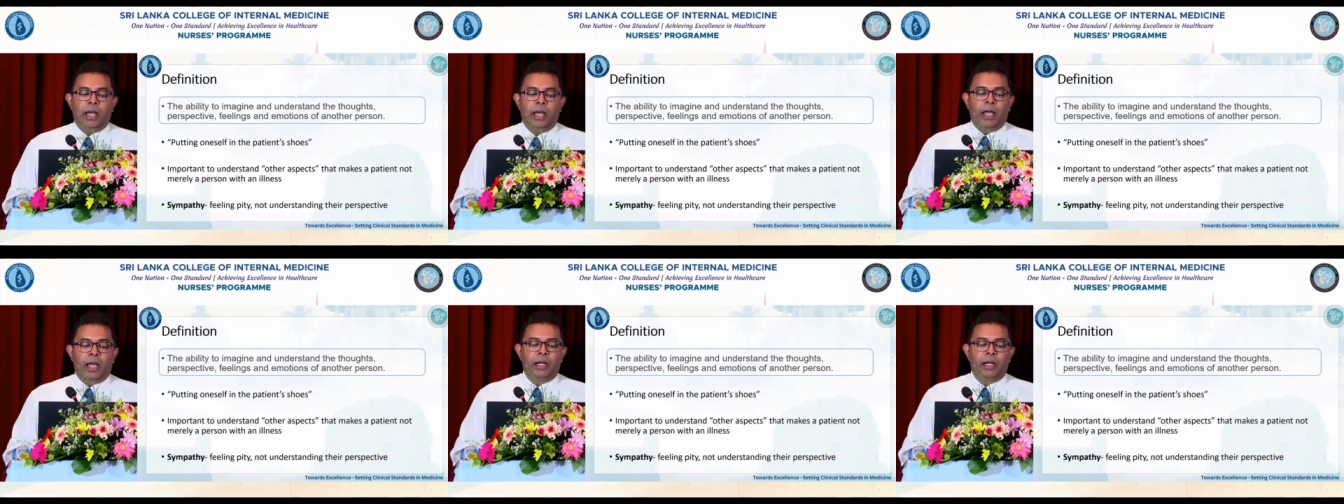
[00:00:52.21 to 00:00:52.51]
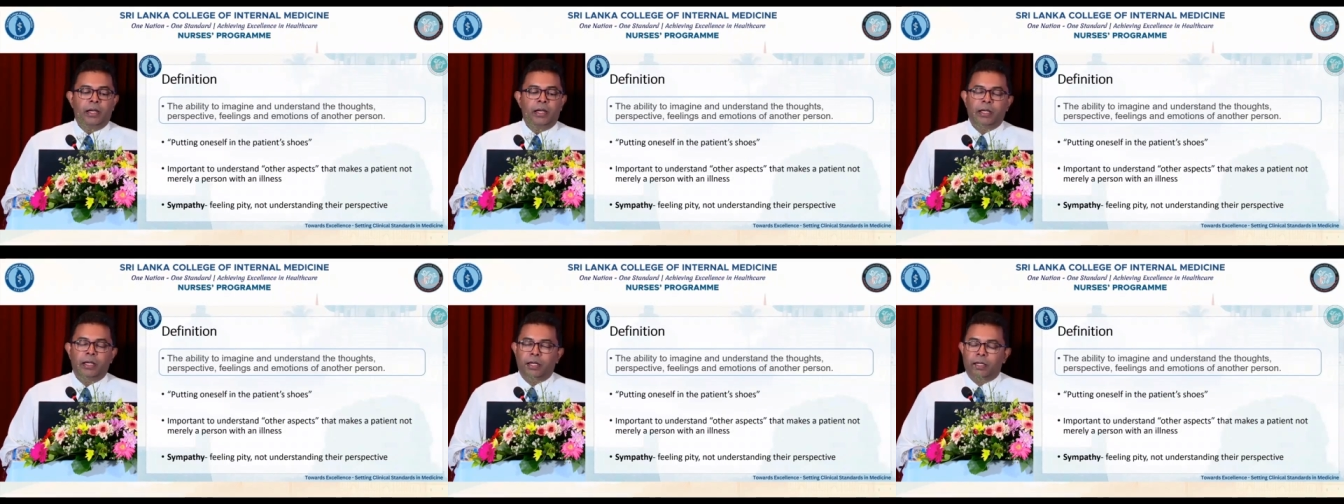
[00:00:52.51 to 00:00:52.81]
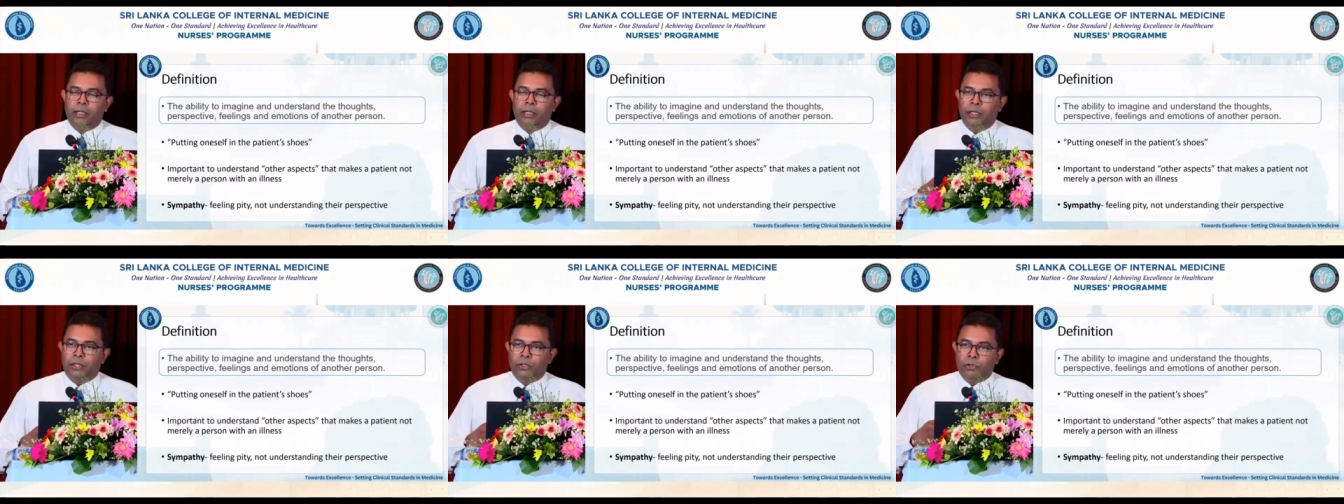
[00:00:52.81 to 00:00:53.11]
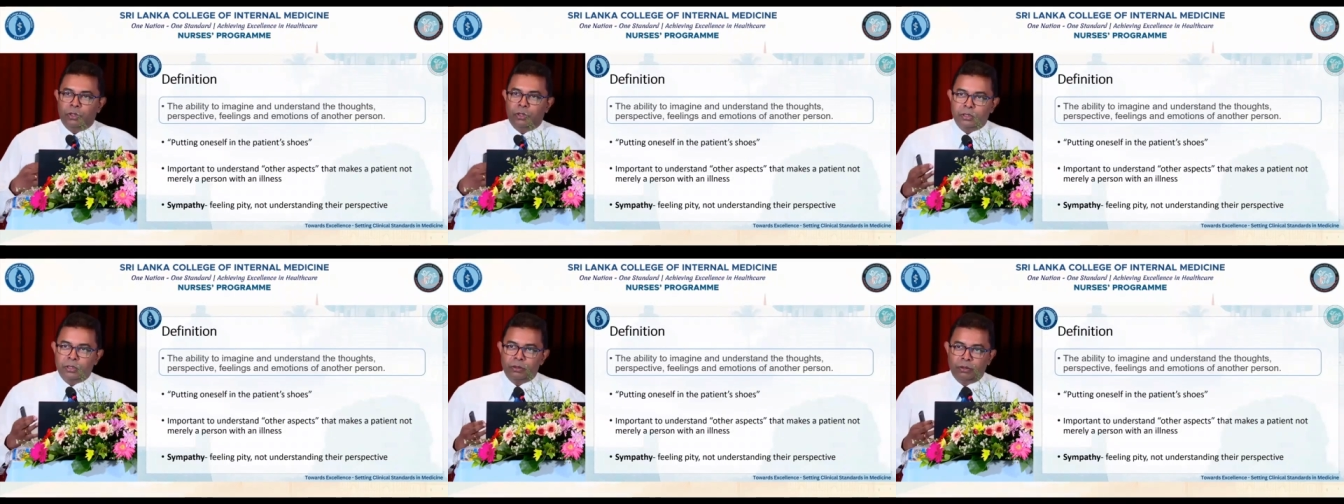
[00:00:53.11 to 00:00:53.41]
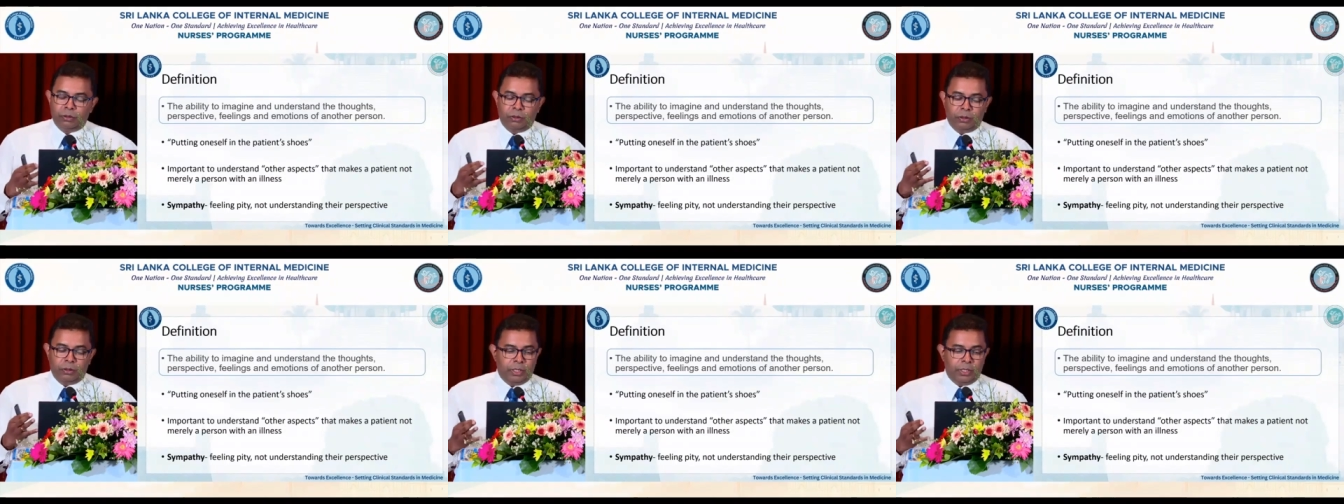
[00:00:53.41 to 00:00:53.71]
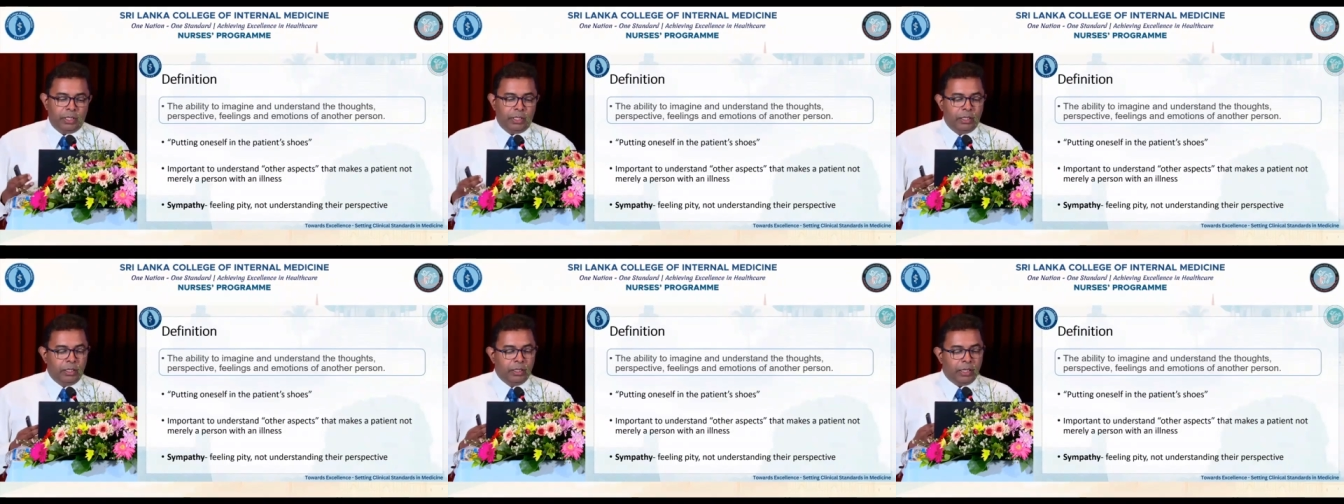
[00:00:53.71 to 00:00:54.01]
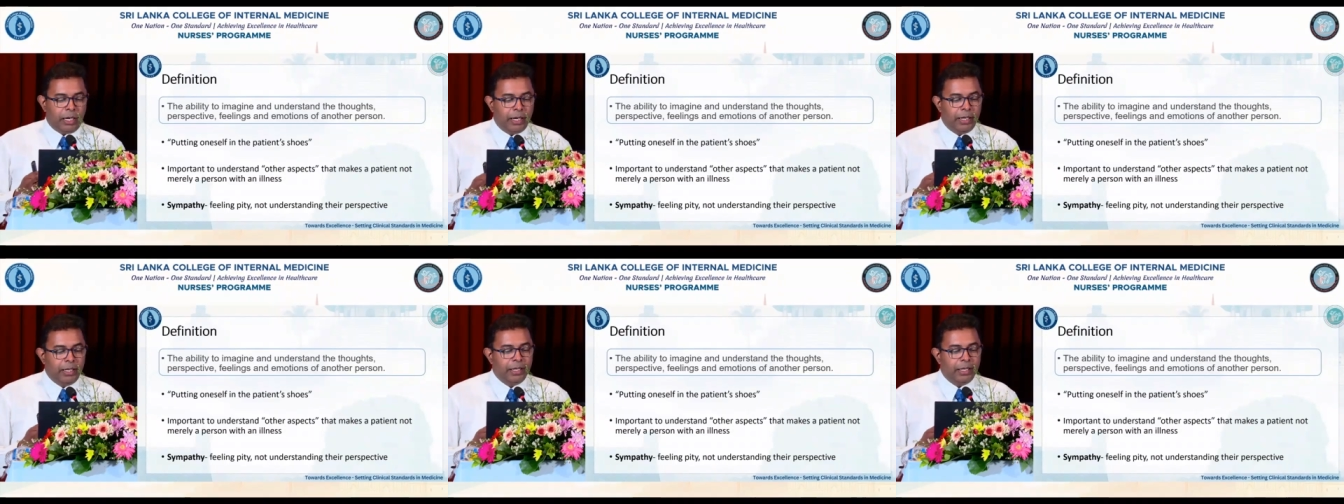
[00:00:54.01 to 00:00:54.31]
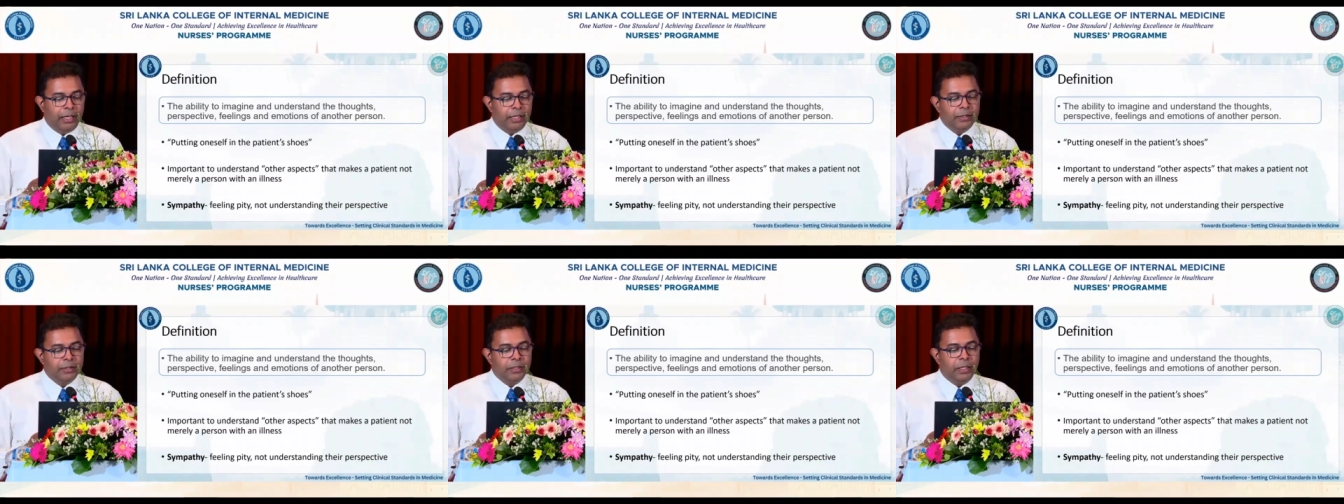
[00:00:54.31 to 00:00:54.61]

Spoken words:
And it also highlights